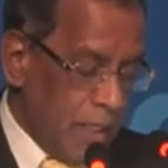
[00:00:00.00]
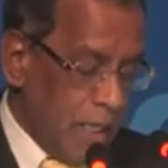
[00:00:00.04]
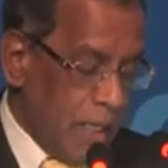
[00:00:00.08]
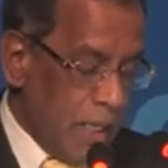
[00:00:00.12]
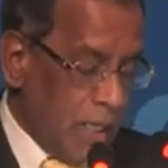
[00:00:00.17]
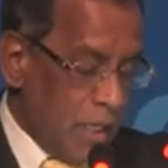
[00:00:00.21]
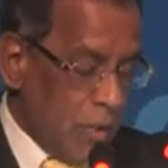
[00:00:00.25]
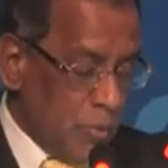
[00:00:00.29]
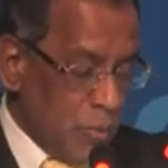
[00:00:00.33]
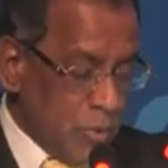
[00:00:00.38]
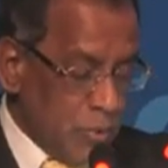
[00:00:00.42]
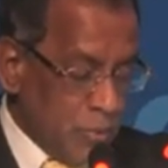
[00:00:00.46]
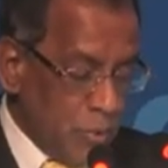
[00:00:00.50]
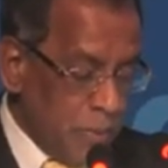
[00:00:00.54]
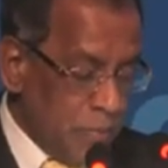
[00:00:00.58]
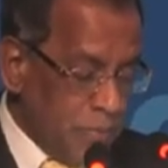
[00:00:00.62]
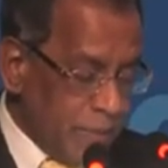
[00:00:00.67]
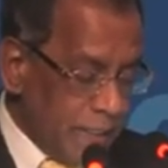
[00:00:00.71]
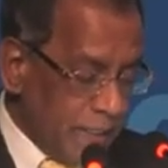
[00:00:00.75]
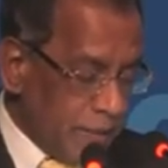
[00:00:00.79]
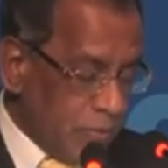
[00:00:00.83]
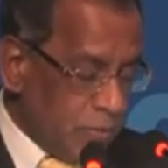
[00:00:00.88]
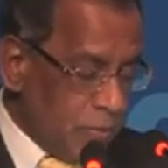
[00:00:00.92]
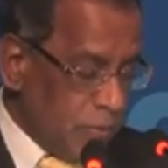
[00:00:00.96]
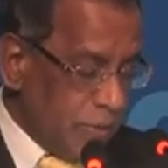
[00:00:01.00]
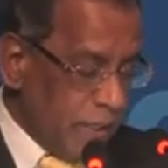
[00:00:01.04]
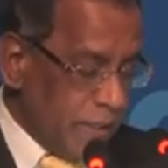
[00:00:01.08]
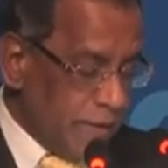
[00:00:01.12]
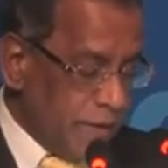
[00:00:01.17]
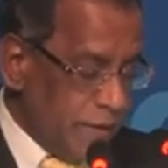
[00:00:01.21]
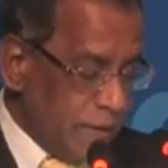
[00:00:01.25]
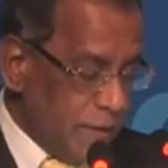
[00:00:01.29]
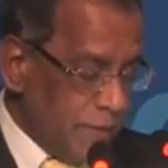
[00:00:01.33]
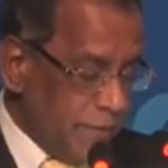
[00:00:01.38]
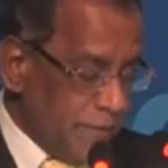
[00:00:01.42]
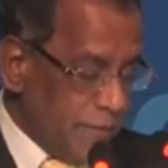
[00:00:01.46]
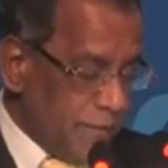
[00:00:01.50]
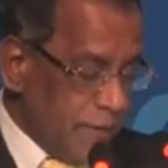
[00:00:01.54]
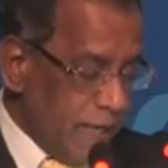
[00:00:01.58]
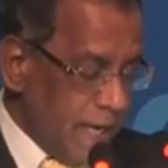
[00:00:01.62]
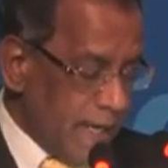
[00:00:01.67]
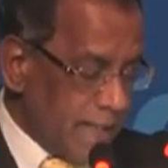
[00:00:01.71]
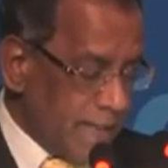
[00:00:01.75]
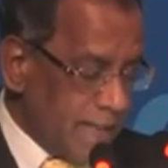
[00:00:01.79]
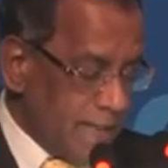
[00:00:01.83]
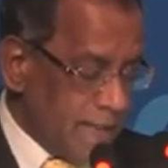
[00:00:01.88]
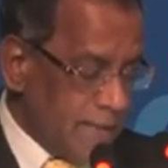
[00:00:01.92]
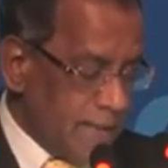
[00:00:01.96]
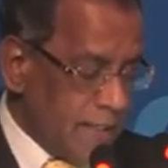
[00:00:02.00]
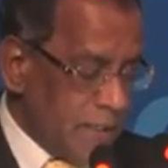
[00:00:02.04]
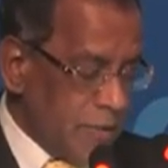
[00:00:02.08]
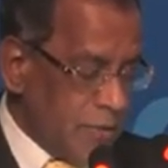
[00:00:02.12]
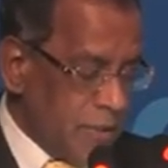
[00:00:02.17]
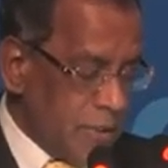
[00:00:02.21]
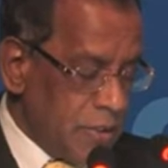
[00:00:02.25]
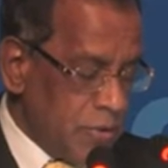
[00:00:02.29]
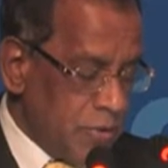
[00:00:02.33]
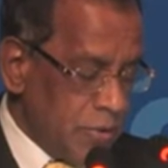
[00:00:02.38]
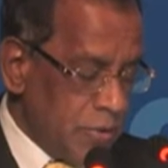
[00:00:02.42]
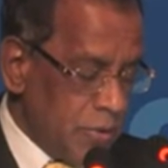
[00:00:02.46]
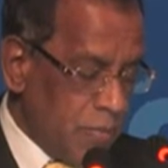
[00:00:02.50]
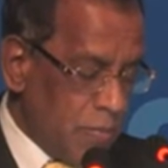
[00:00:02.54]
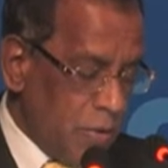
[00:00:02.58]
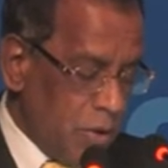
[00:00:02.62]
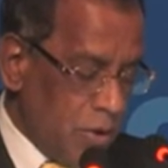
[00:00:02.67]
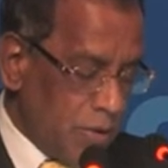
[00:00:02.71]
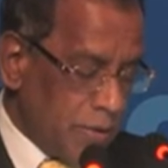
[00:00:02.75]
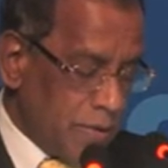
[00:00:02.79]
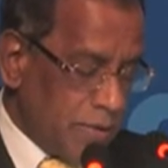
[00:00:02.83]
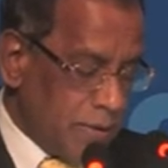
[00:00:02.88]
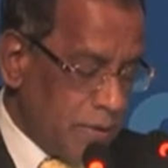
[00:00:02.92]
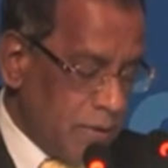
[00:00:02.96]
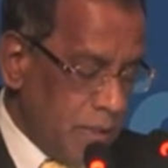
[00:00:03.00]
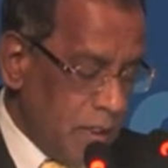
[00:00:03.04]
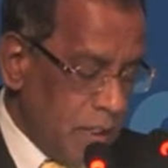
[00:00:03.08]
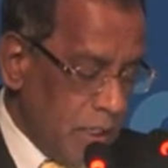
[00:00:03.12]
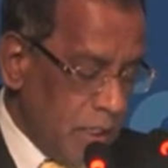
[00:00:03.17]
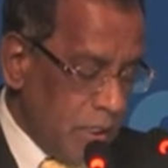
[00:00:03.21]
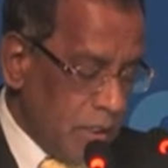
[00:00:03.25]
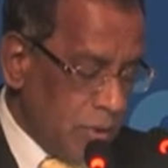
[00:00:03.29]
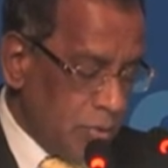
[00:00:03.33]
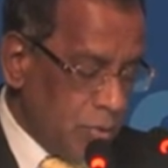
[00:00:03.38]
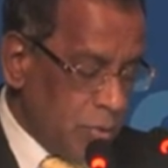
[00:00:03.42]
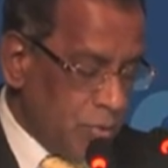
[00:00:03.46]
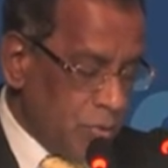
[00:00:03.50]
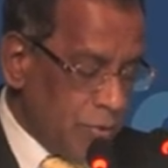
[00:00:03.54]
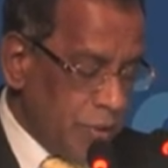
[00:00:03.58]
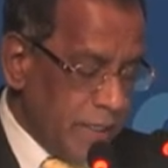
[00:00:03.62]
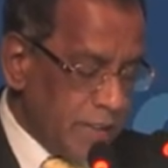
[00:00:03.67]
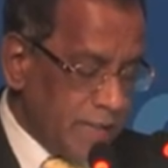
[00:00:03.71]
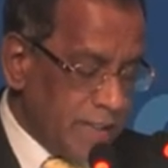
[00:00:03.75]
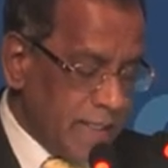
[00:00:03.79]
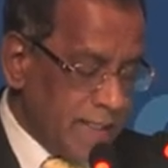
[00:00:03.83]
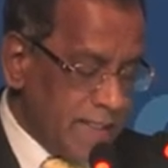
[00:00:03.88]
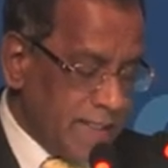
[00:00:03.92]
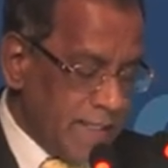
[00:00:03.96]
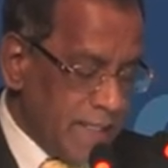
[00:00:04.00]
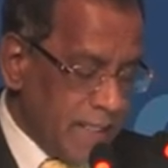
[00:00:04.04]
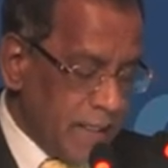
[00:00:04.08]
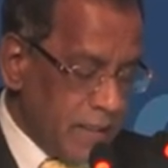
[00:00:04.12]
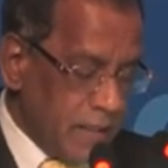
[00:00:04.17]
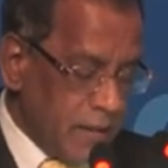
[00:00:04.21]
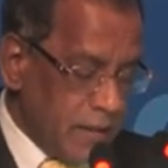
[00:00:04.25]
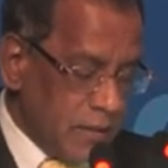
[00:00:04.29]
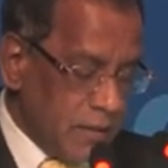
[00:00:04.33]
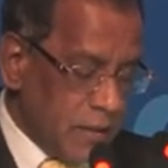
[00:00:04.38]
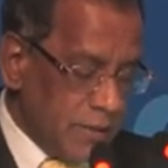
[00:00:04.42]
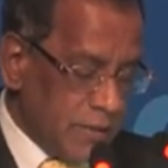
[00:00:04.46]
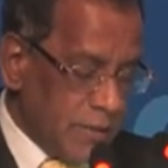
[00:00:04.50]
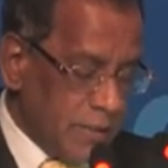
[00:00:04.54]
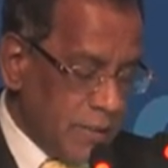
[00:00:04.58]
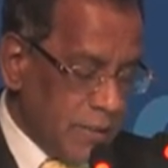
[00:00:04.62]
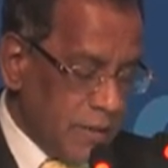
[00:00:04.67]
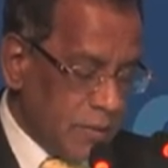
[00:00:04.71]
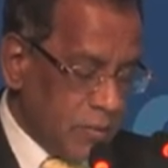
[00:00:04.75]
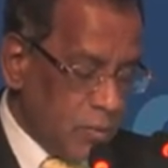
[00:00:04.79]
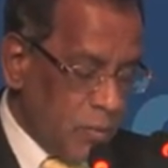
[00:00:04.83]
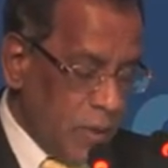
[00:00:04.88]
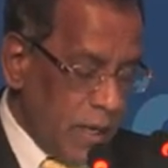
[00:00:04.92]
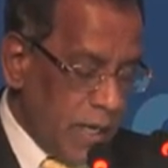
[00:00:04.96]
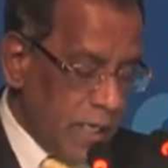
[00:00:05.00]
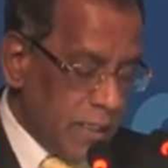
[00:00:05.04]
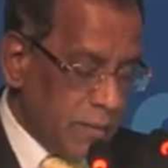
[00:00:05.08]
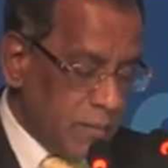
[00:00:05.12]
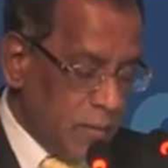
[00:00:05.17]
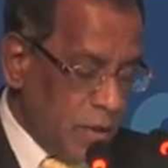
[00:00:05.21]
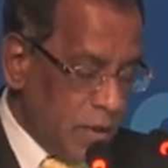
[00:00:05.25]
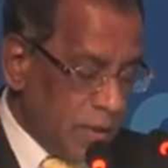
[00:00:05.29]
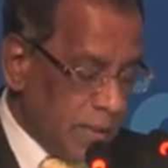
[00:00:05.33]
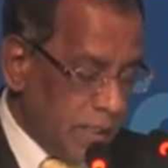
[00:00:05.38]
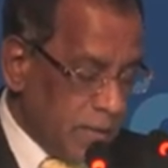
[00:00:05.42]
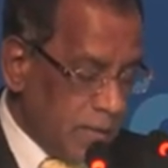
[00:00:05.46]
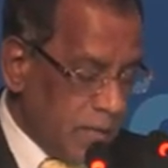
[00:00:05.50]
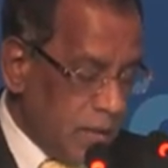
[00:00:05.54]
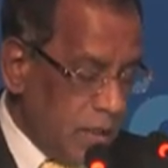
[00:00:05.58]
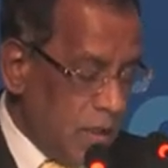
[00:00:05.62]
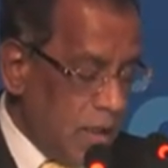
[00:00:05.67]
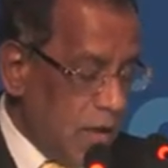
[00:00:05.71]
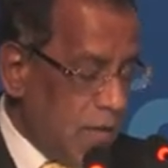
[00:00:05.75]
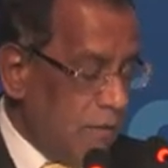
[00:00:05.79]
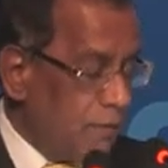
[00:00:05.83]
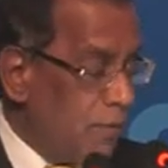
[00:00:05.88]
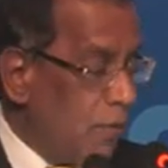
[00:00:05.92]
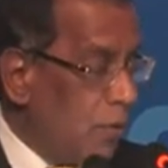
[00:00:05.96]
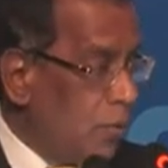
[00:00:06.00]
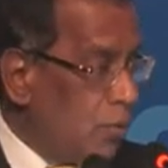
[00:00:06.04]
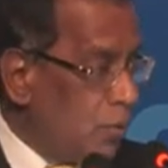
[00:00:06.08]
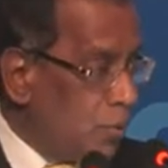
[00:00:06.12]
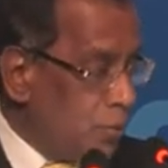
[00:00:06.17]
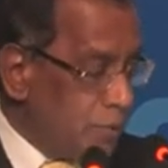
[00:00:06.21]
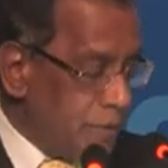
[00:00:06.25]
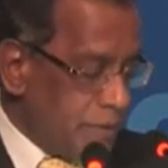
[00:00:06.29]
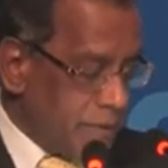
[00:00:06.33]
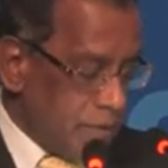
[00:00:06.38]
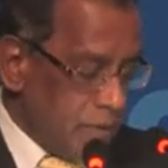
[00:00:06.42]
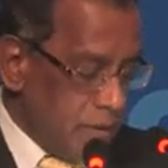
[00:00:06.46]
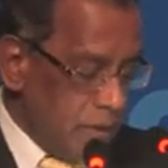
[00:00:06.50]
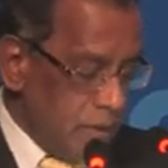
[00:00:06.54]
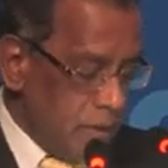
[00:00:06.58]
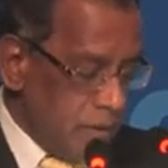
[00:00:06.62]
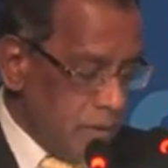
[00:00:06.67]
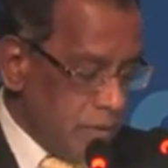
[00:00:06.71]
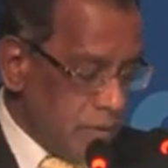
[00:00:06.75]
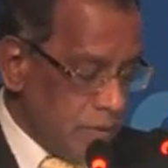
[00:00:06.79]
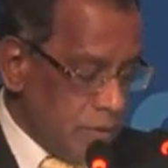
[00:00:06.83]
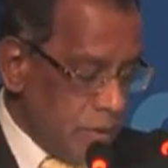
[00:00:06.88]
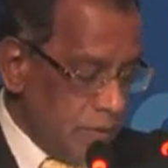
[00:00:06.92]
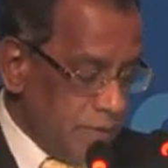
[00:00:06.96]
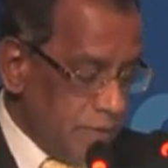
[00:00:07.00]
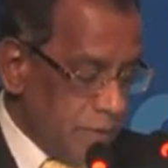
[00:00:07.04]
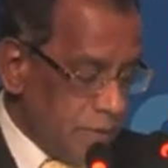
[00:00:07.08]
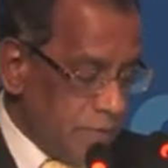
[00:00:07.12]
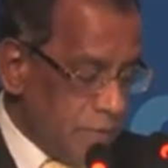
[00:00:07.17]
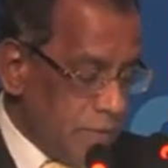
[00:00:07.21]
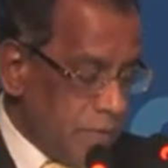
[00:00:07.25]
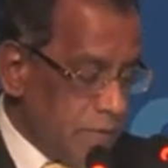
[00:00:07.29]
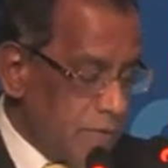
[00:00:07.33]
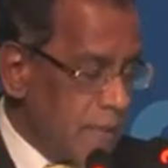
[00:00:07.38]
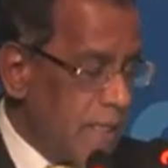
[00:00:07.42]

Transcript: which will bring together 3 existing regional blocks to create a single continent-wide market for goods, services,